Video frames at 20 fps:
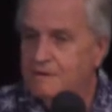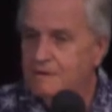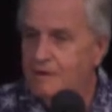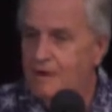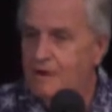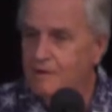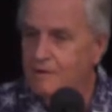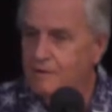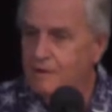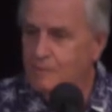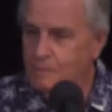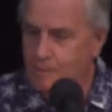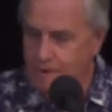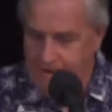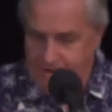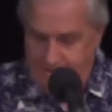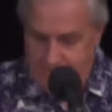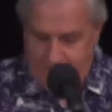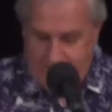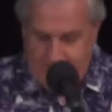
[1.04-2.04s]
I look
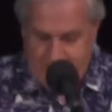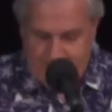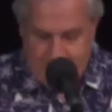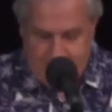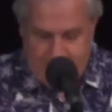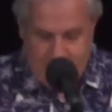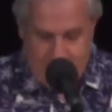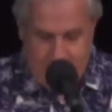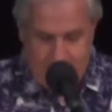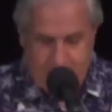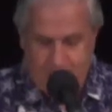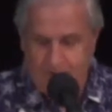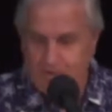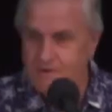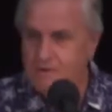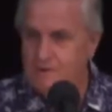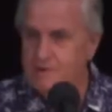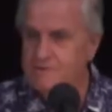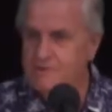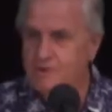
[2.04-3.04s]
around and I say, you
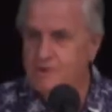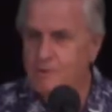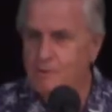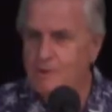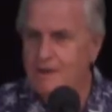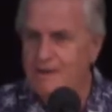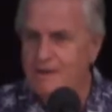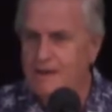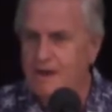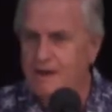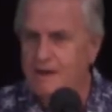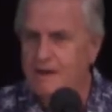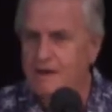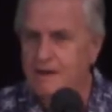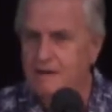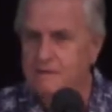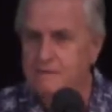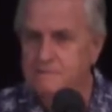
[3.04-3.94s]
guys are looking younger.